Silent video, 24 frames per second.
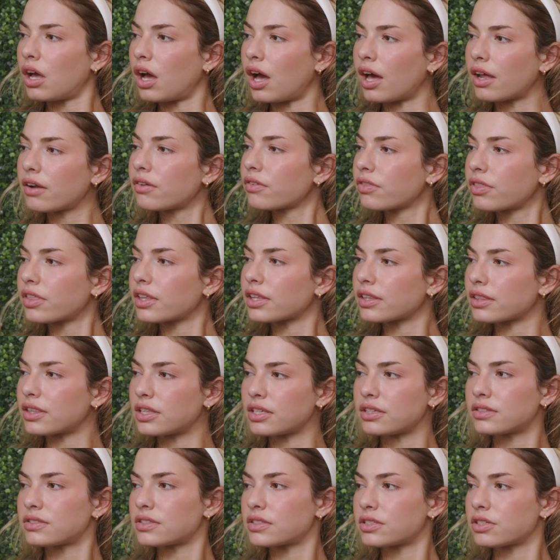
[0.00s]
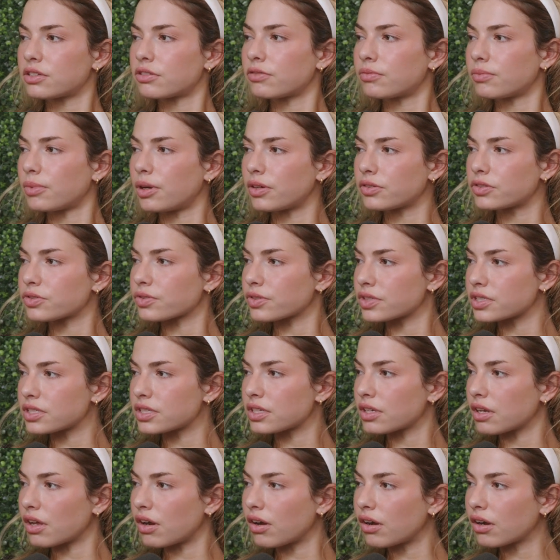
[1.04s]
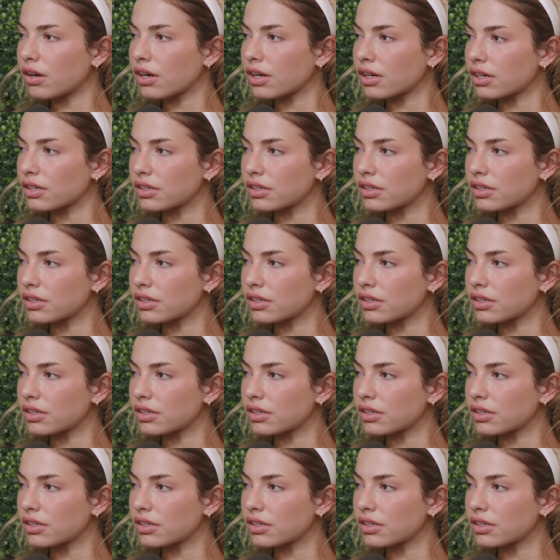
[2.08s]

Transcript: I don't think these two most recent are